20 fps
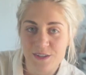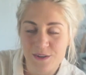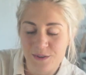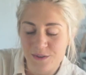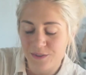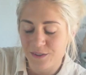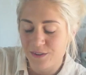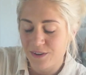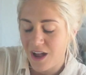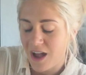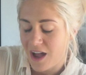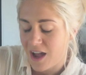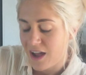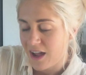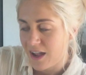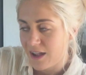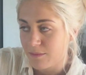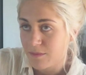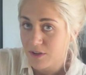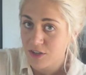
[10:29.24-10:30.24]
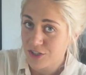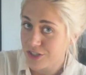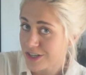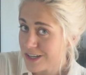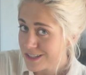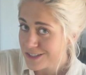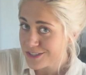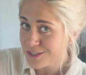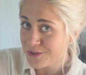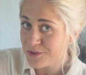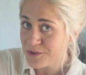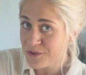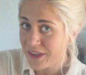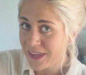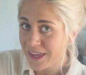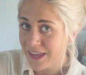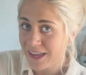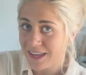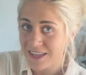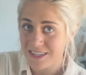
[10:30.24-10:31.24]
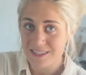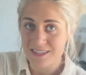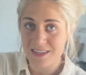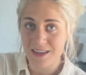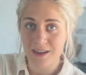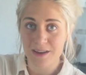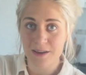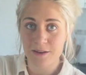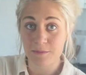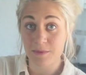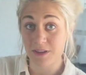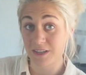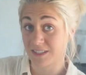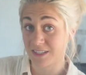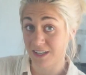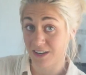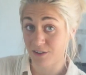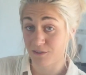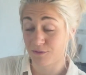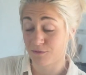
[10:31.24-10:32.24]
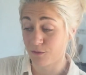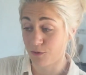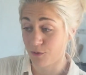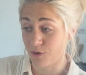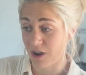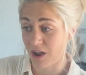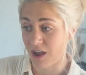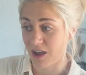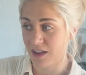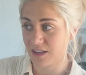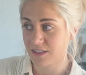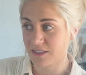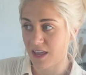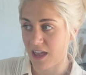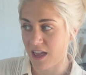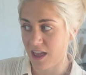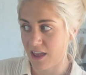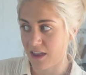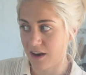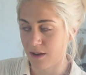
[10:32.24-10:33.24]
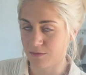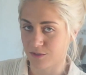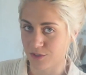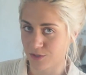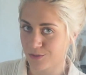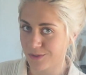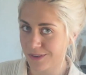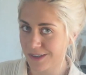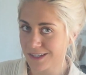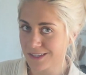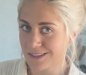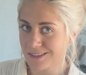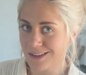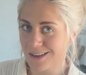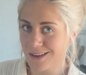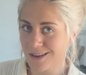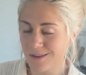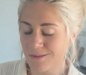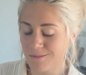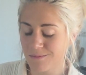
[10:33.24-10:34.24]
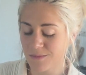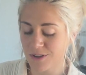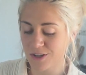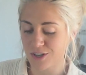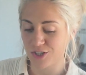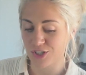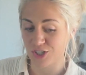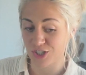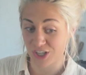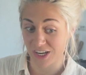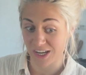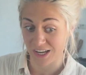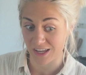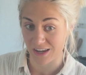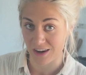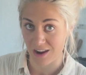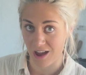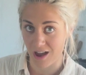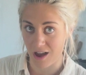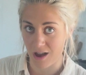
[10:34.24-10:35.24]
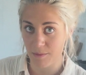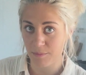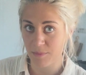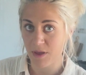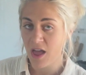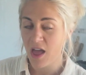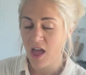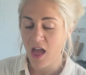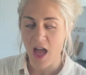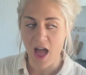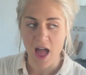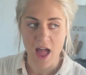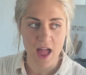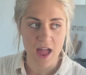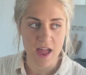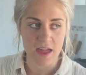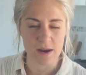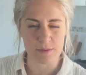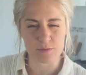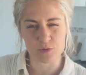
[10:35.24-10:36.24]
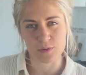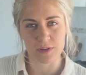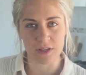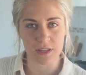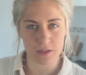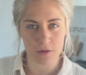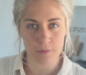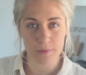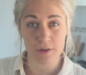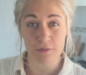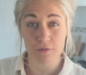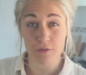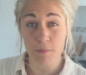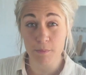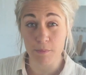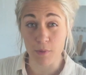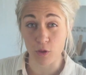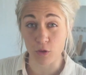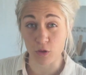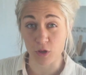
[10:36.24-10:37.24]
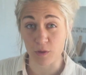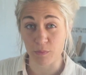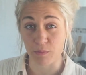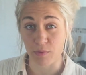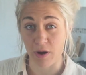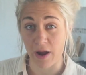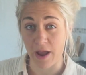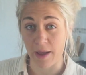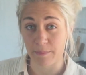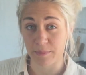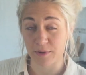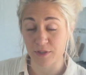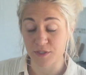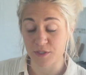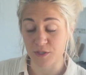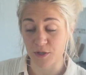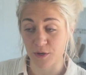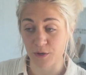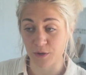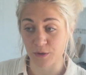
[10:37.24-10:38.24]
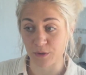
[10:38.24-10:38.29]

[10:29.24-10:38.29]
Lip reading: so I'm just cooking some dinner for us, and I'm just cooking some chicken up, and I'm doing a little bit of a bulk prep. So